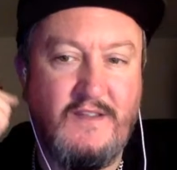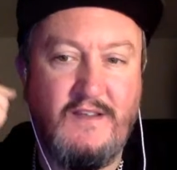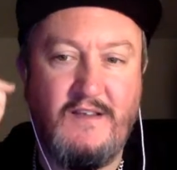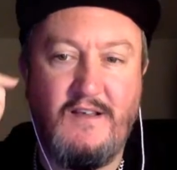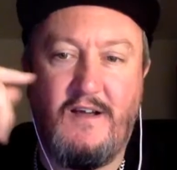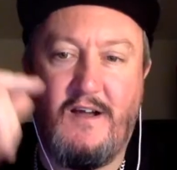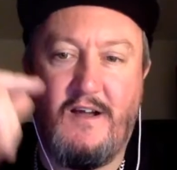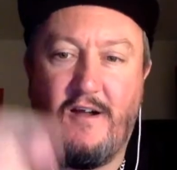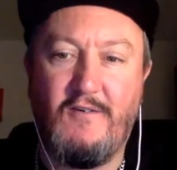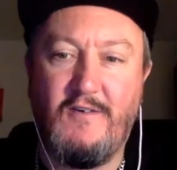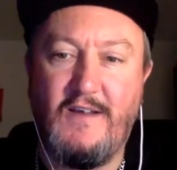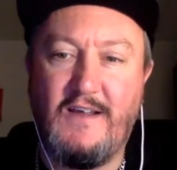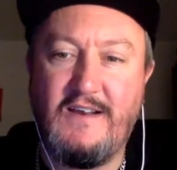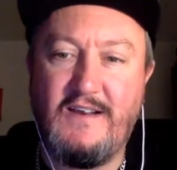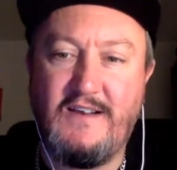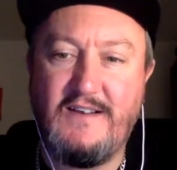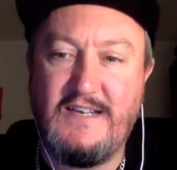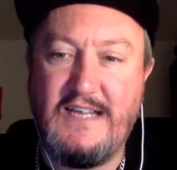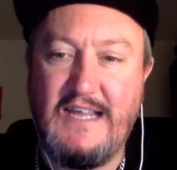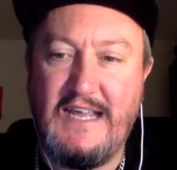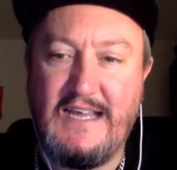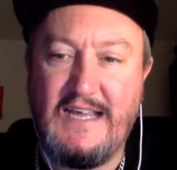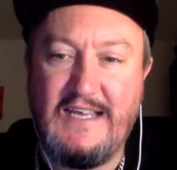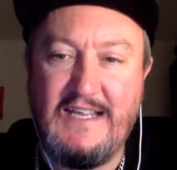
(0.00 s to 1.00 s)
All right, and
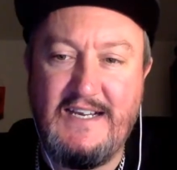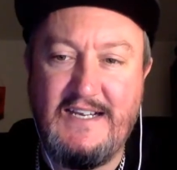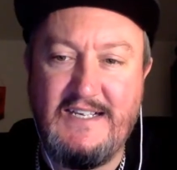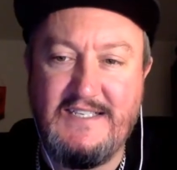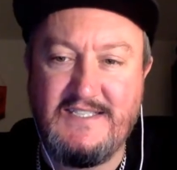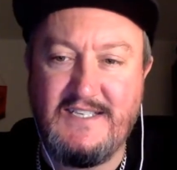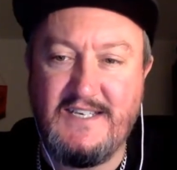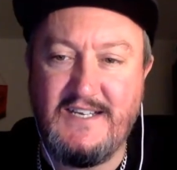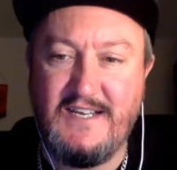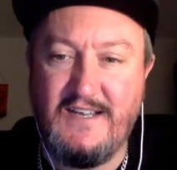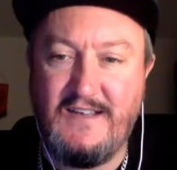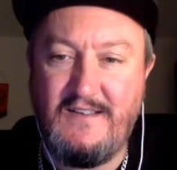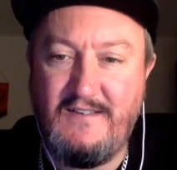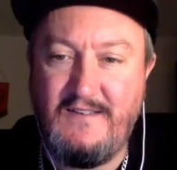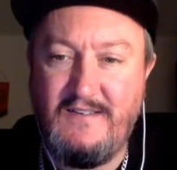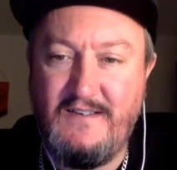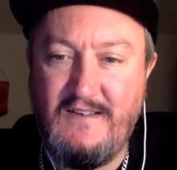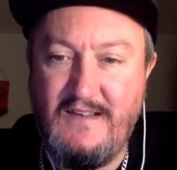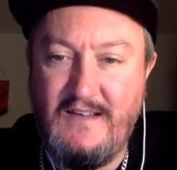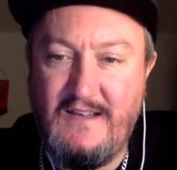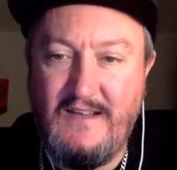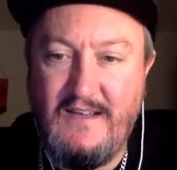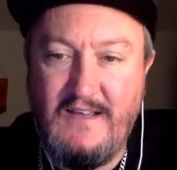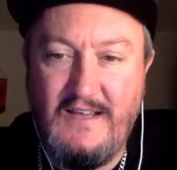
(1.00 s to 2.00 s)
take it easy, yeah.
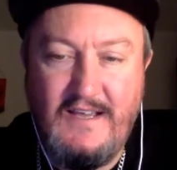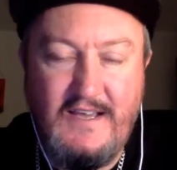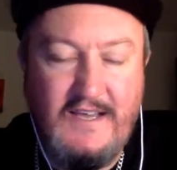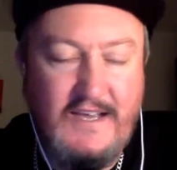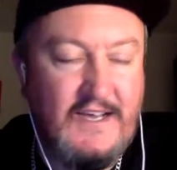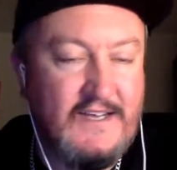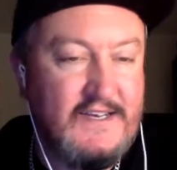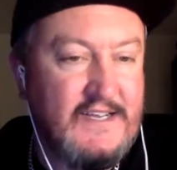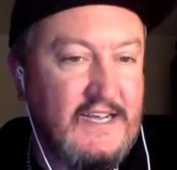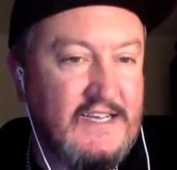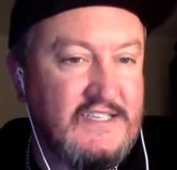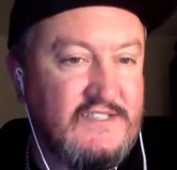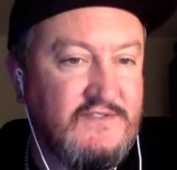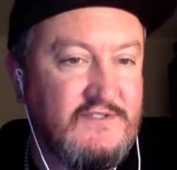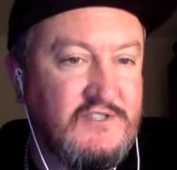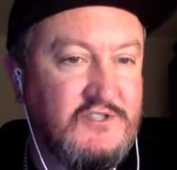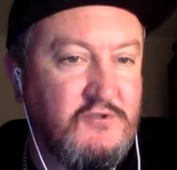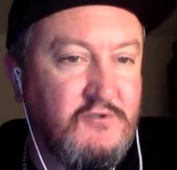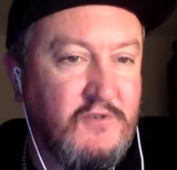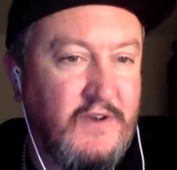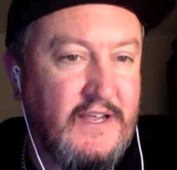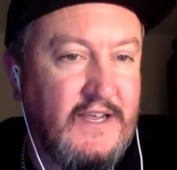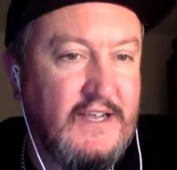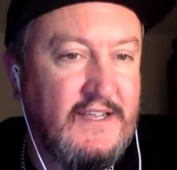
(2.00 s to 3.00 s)
And thanks for
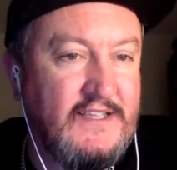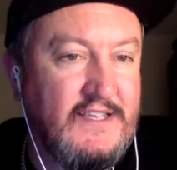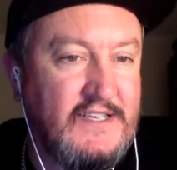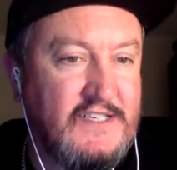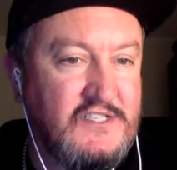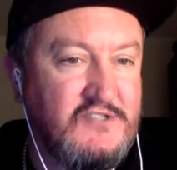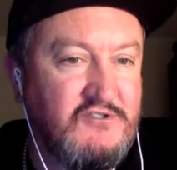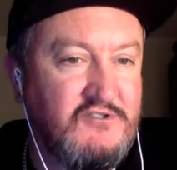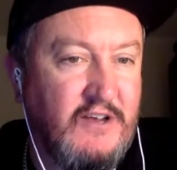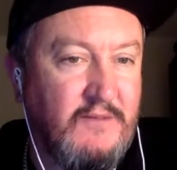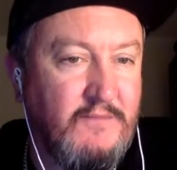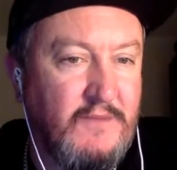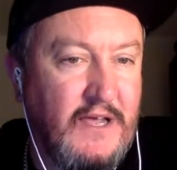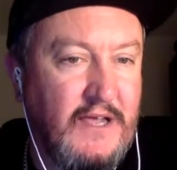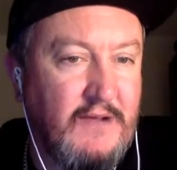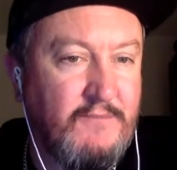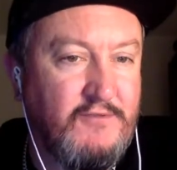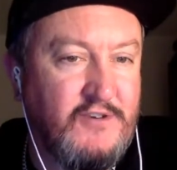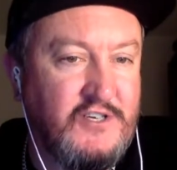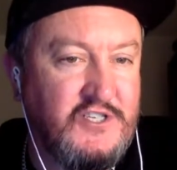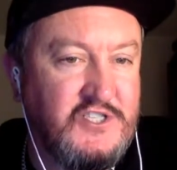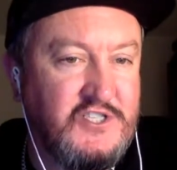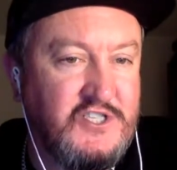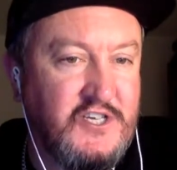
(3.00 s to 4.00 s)
tuning into the stream. I
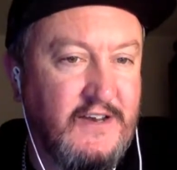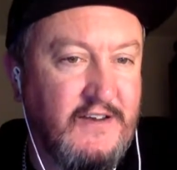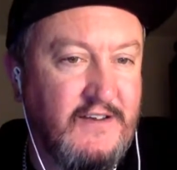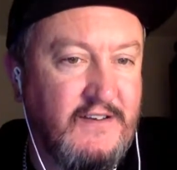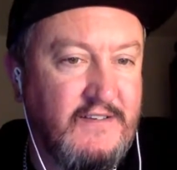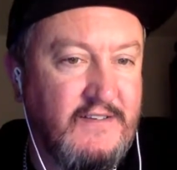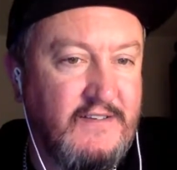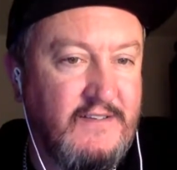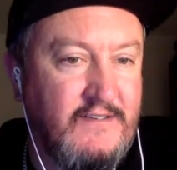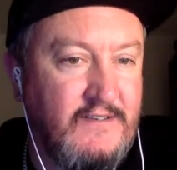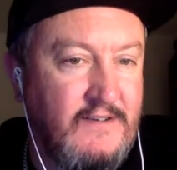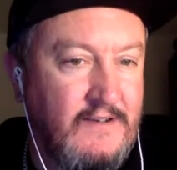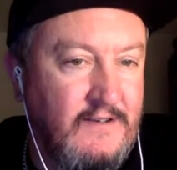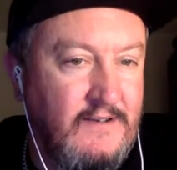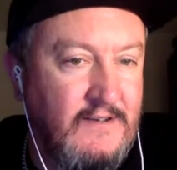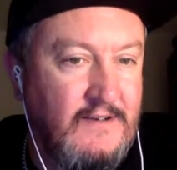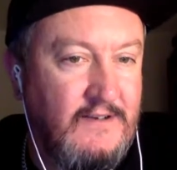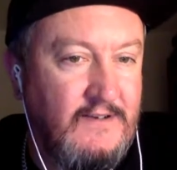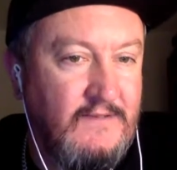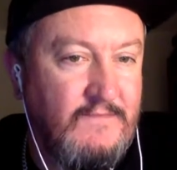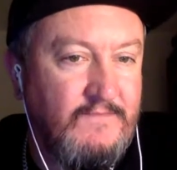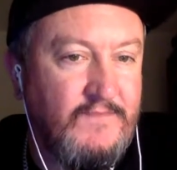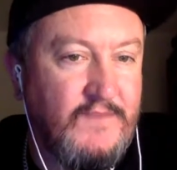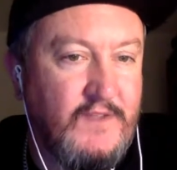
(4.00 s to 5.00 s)
appreciate it.
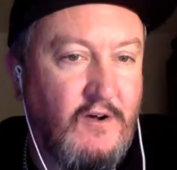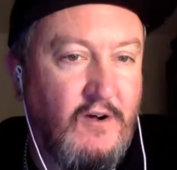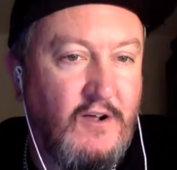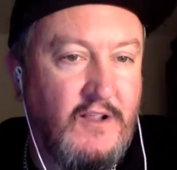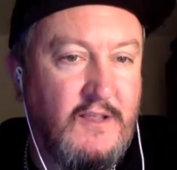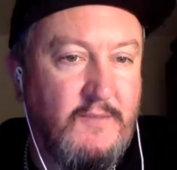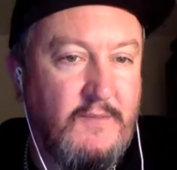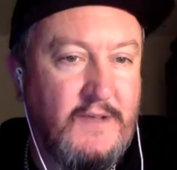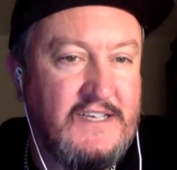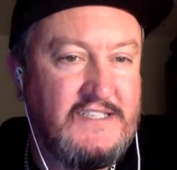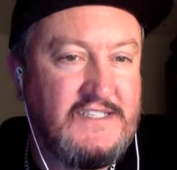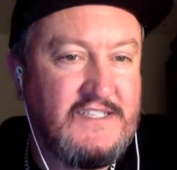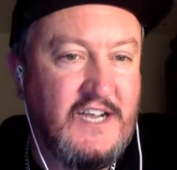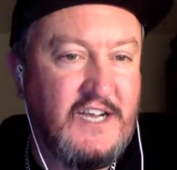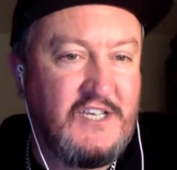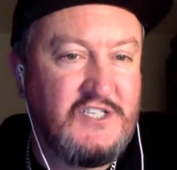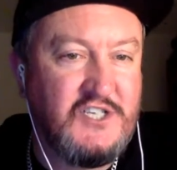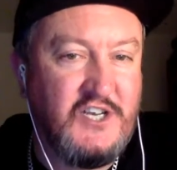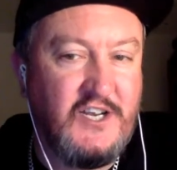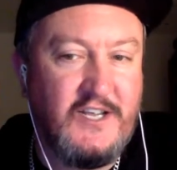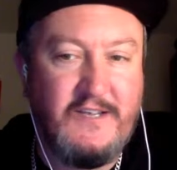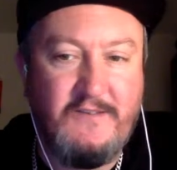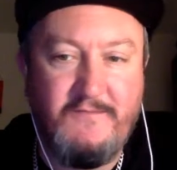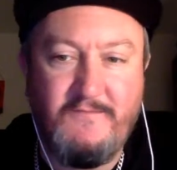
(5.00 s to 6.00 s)
All the best,
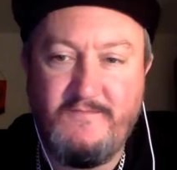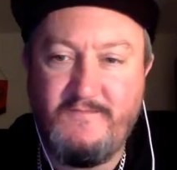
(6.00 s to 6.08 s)
Ashley.